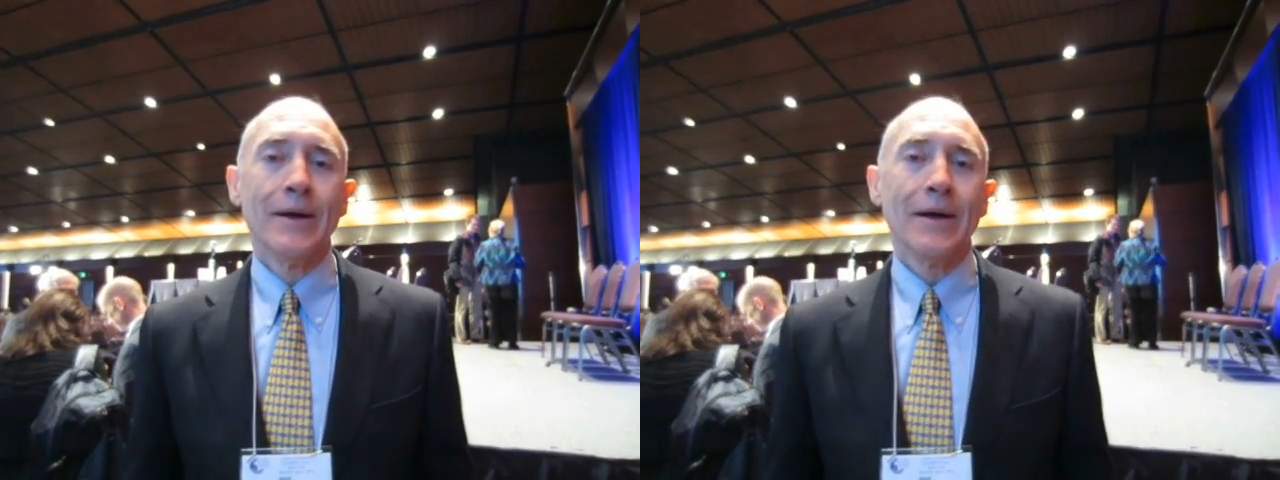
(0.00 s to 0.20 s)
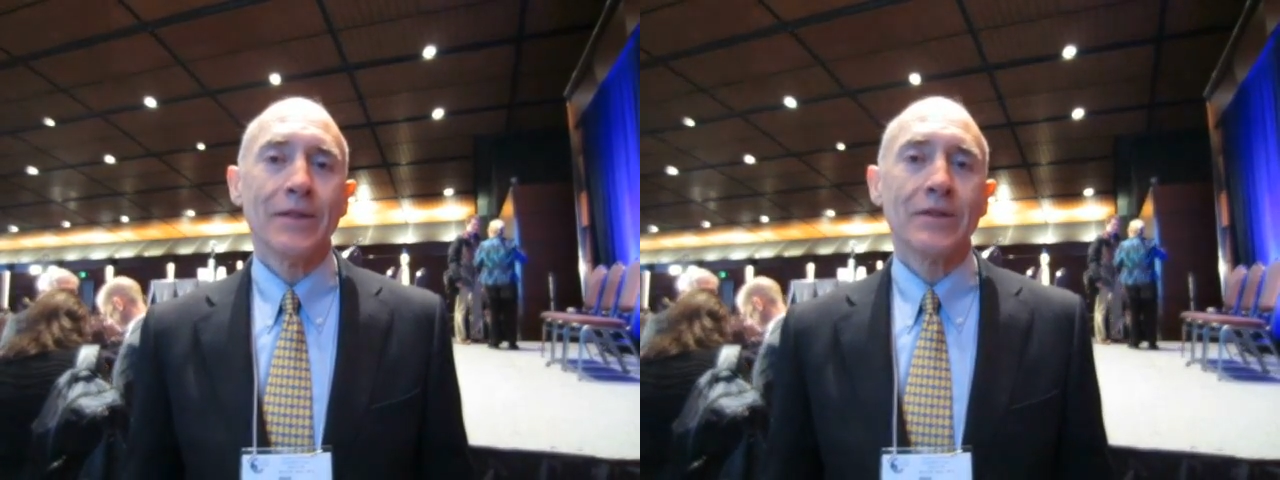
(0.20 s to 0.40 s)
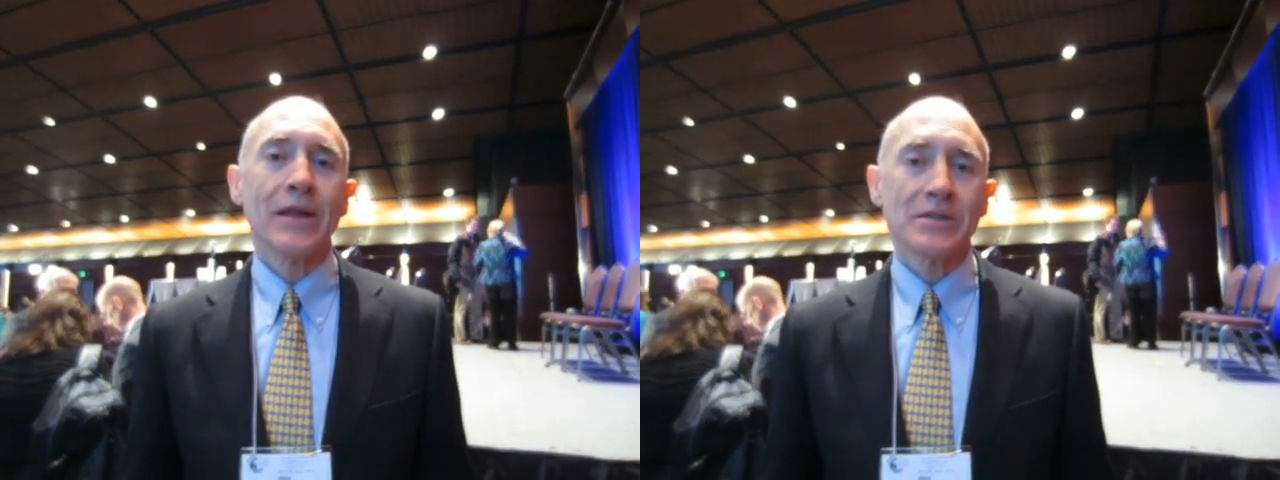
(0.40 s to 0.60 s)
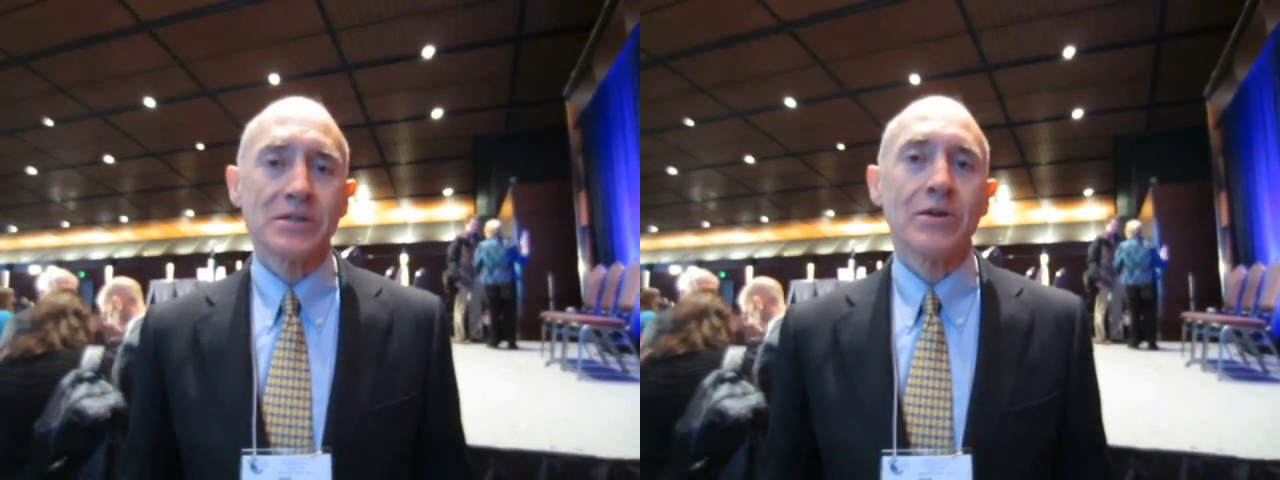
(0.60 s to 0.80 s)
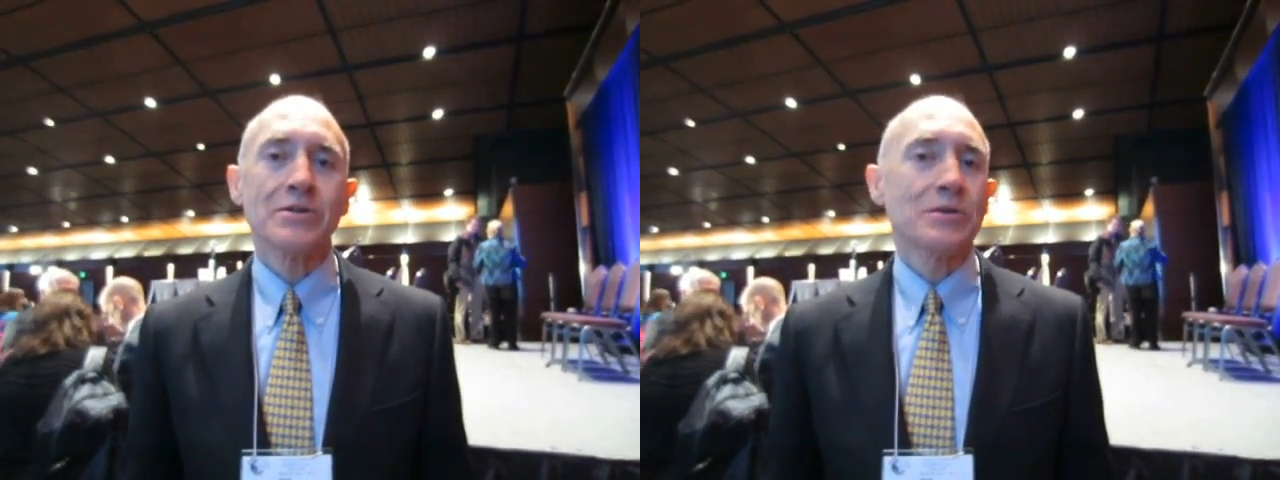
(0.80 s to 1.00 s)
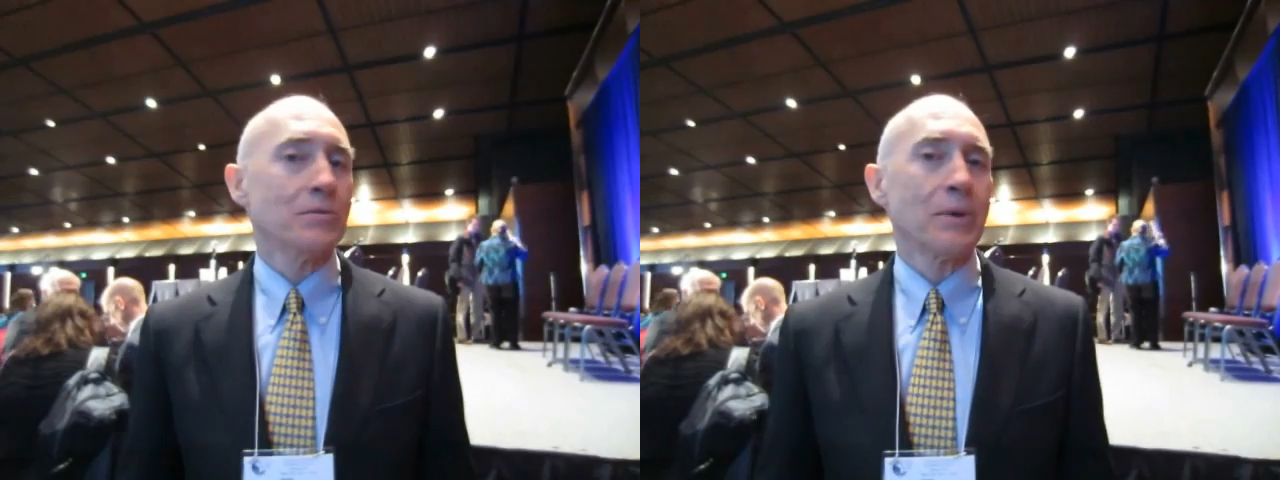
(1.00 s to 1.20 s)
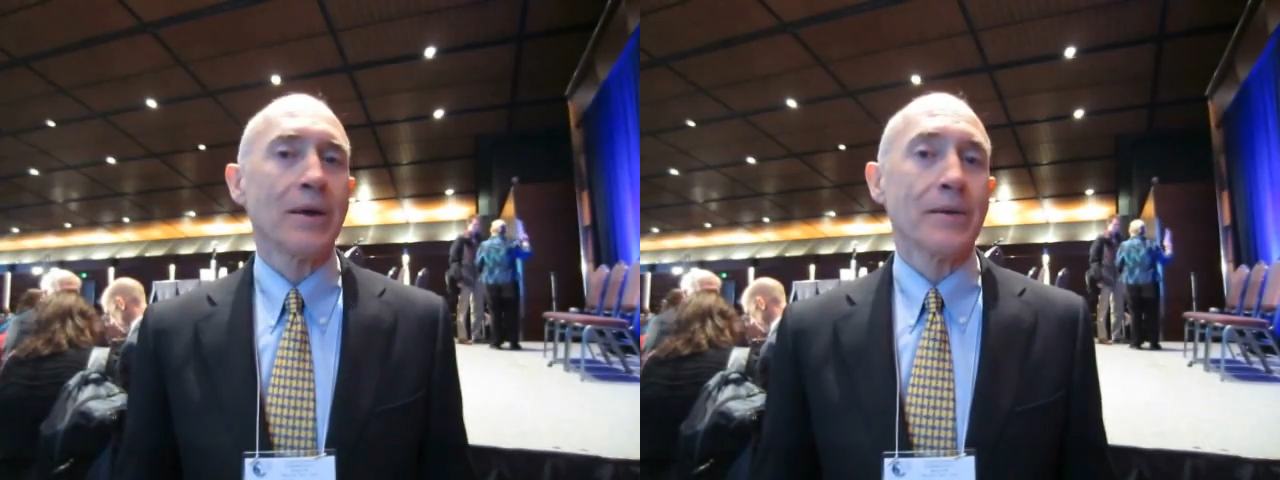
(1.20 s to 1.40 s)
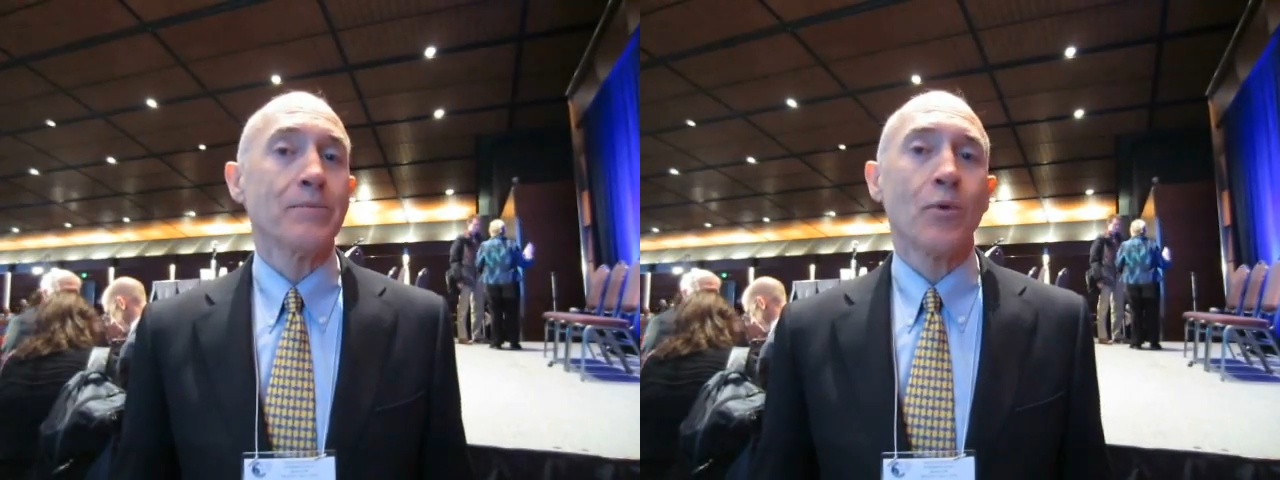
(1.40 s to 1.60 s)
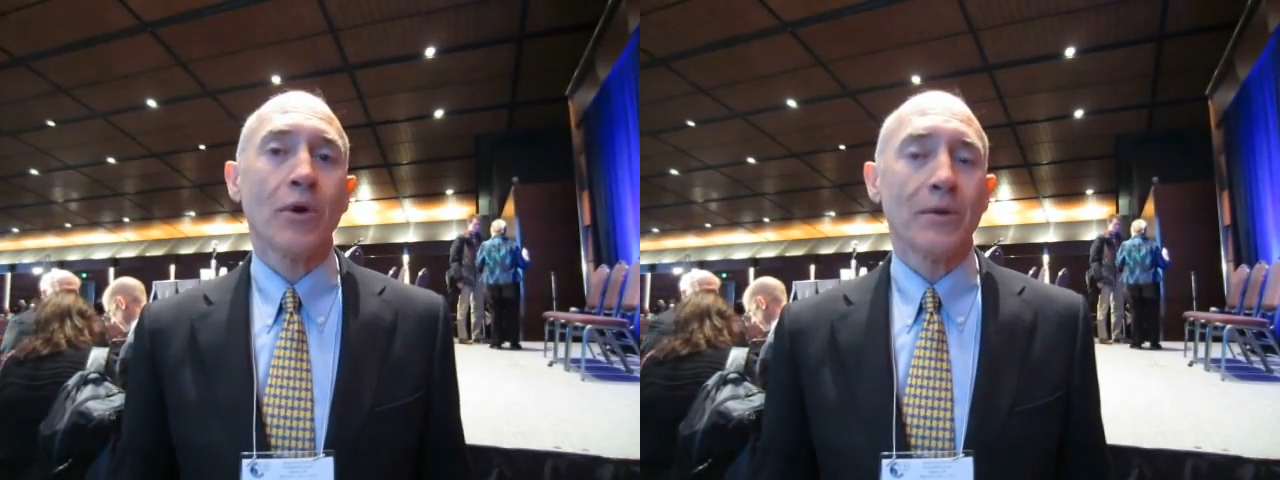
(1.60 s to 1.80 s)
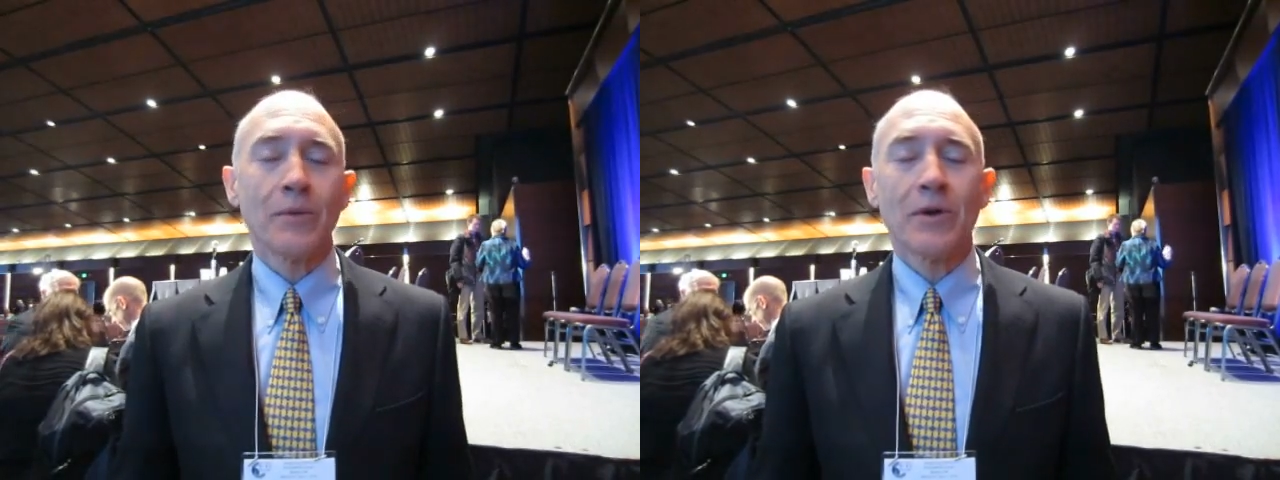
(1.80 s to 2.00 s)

I think that's also probably important.